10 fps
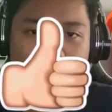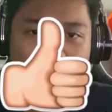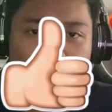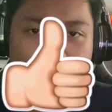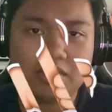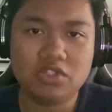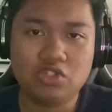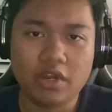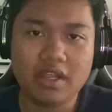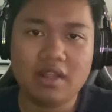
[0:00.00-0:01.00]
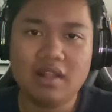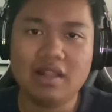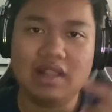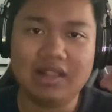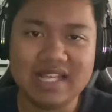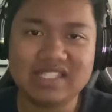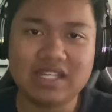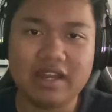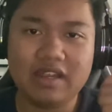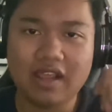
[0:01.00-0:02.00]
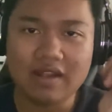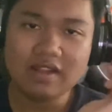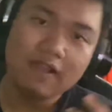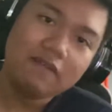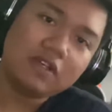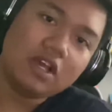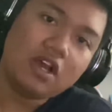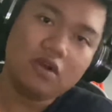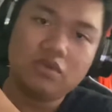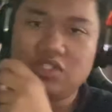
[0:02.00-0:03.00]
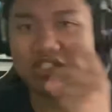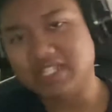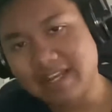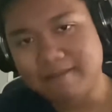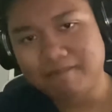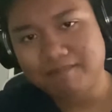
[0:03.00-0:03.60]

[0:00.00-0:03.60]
guys, hope you enjoy it. Let's start and here we go, Stand.